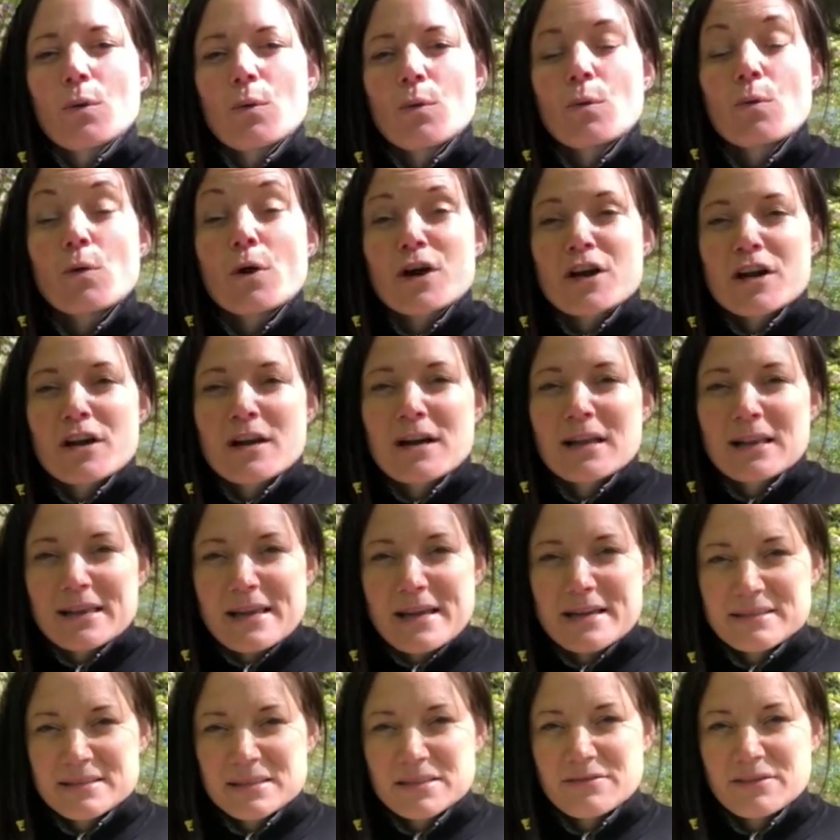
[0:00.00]
Working
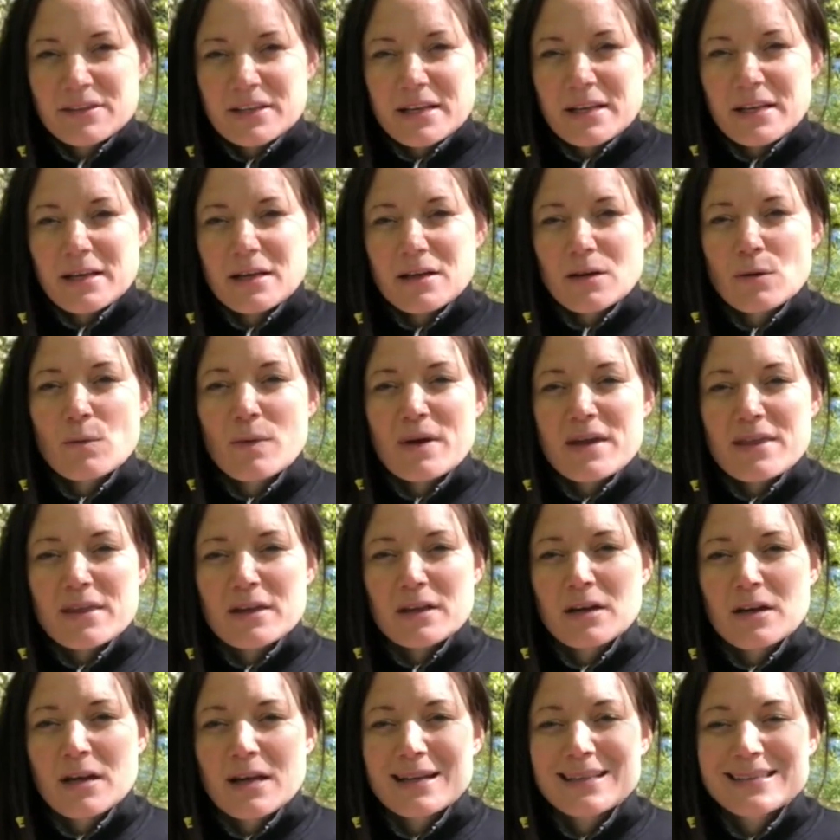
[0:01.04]
collectively with
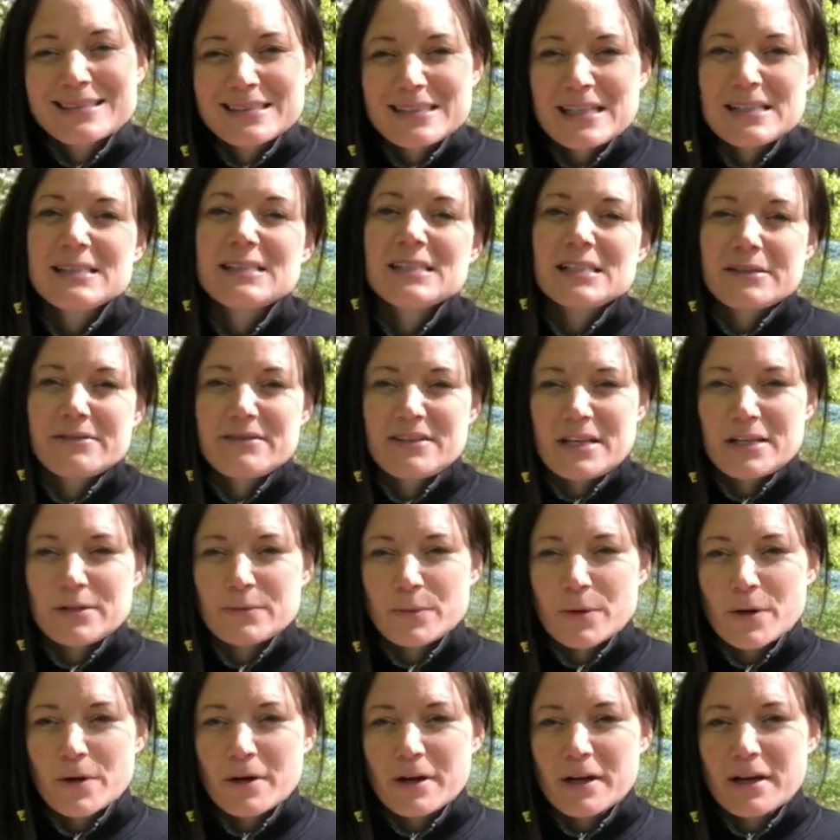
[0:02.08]
an extensive
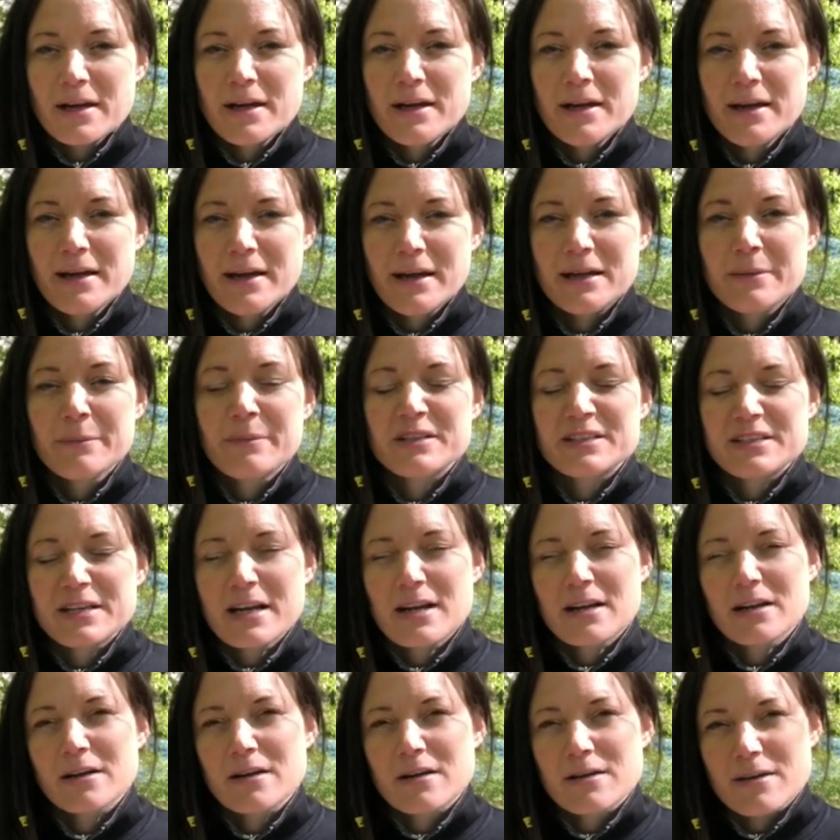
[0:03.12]
network, in
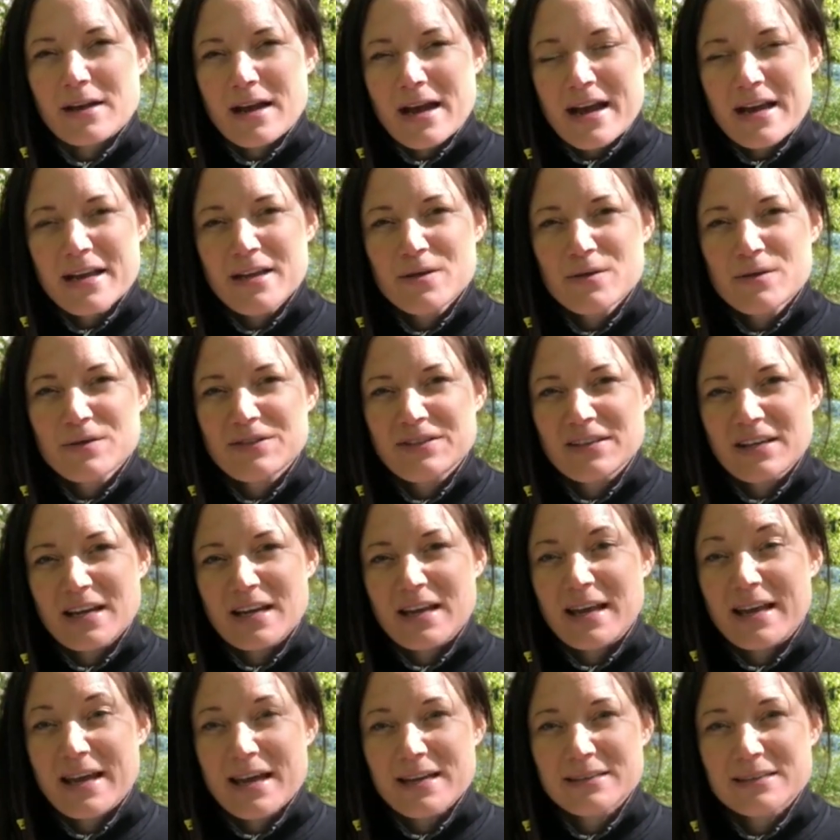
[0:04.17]
particular the
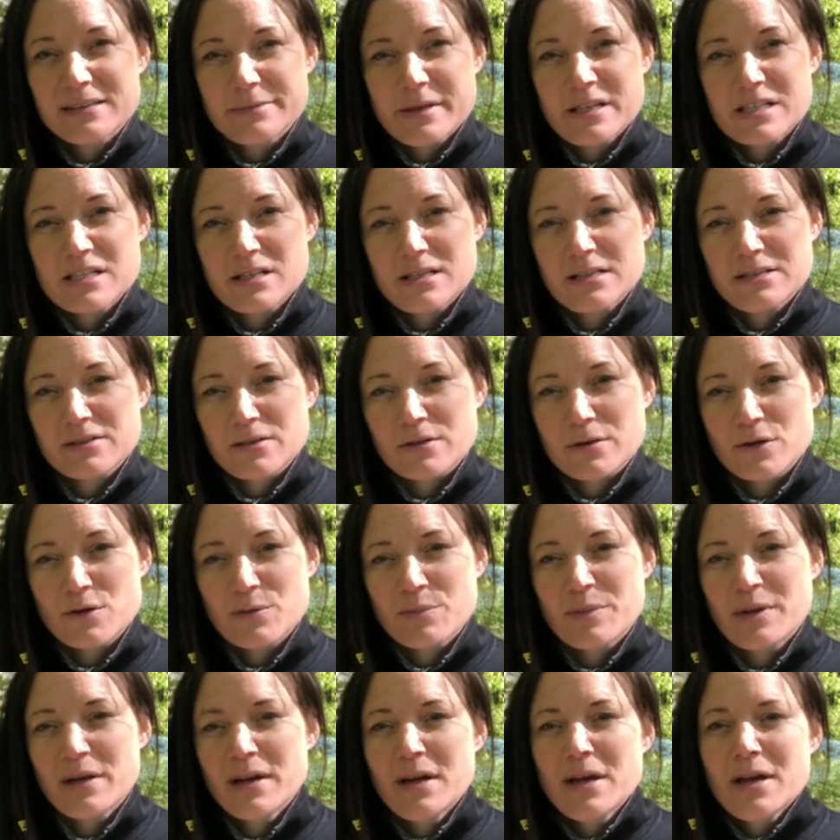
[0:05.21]
IUCN CAT specialist group,
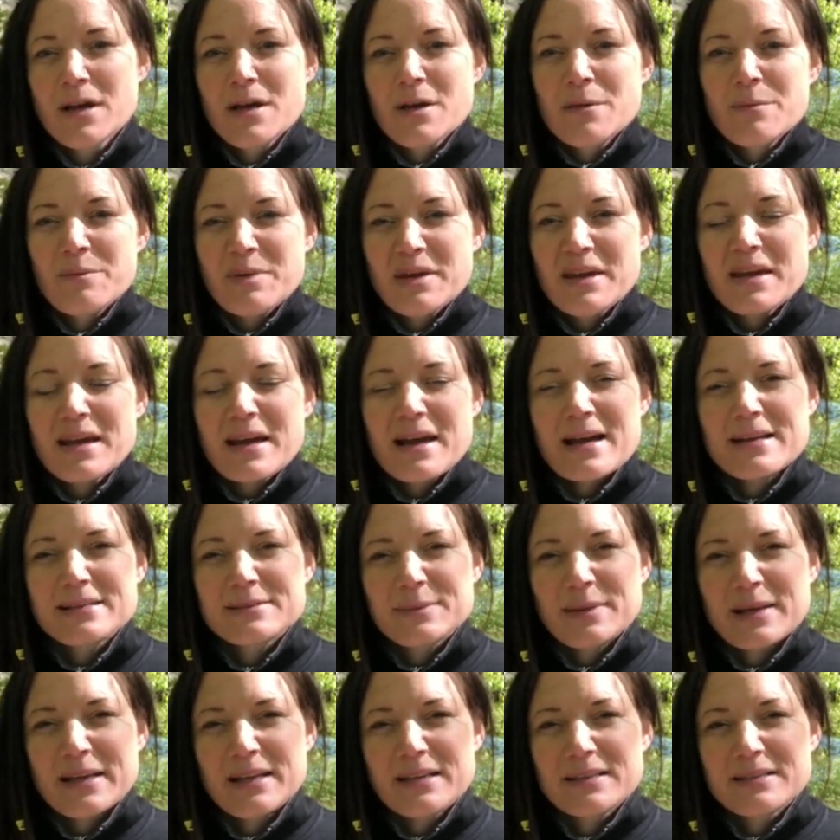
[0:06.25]
PICA has
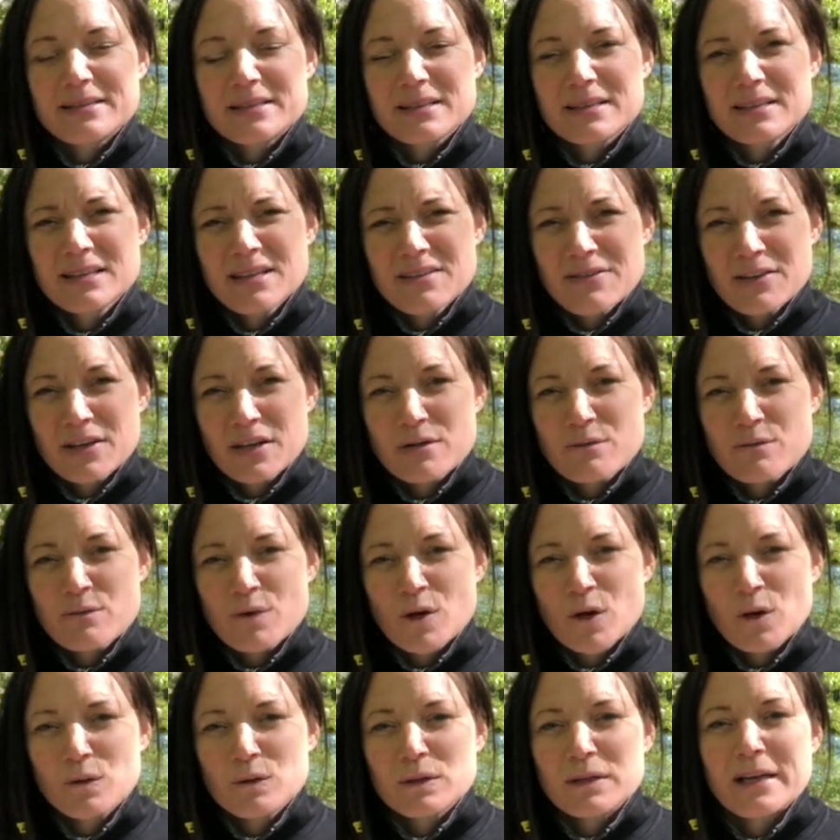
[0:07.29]
played a significant
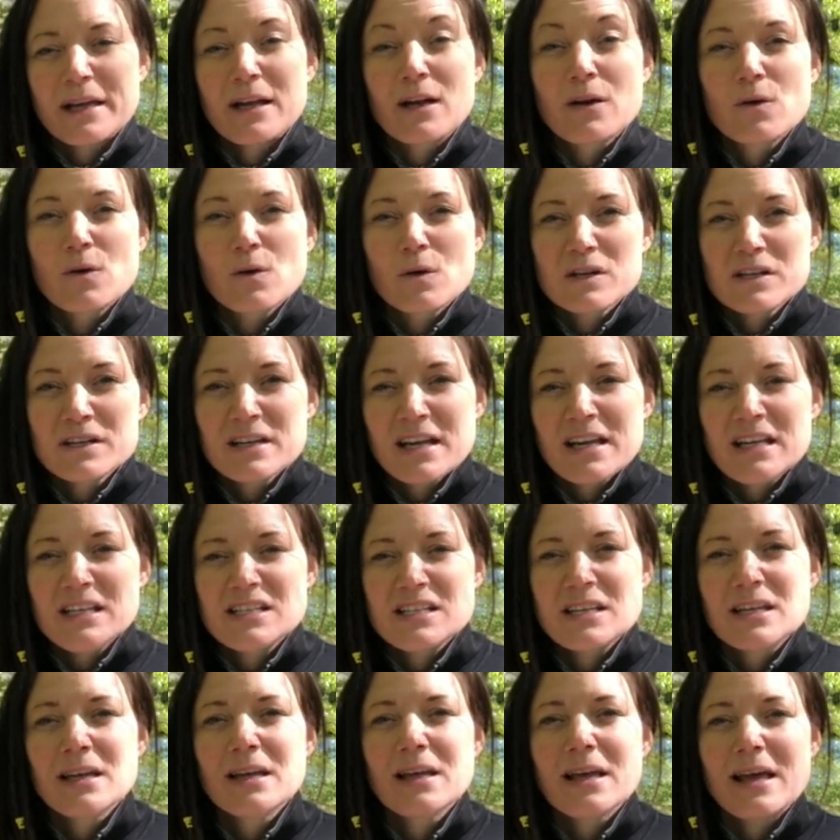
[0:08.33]
role in
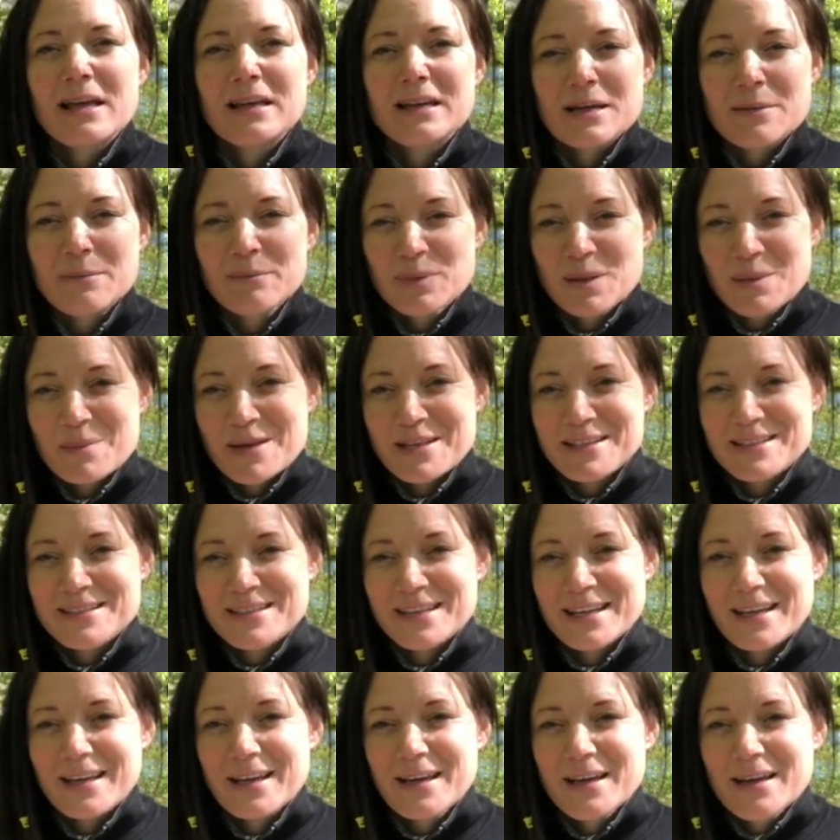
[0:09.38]
coordinating and
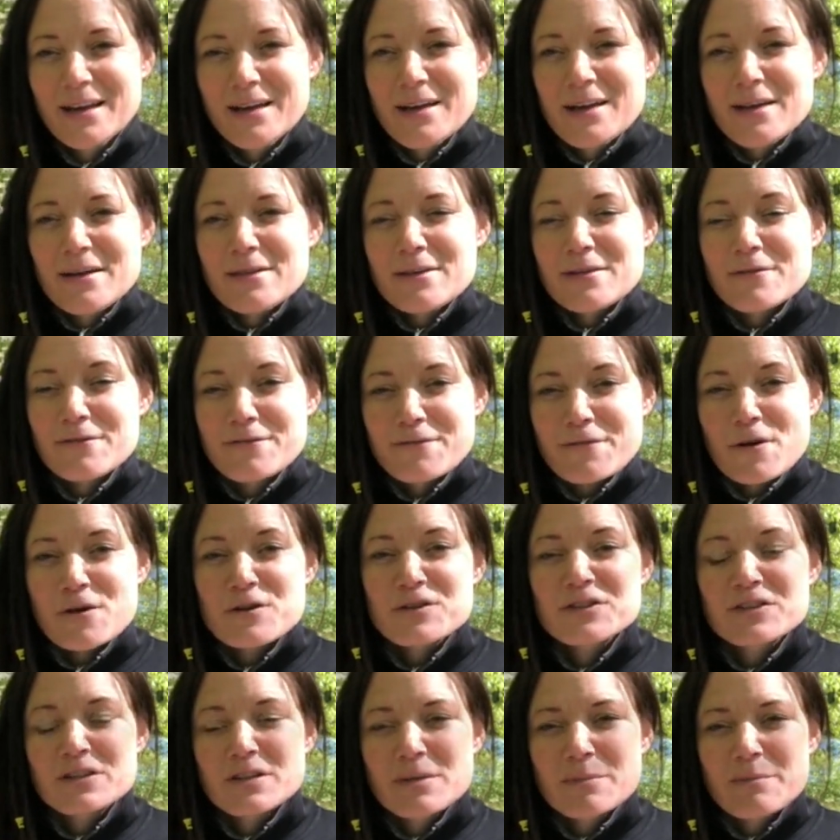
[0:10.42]
implementing the first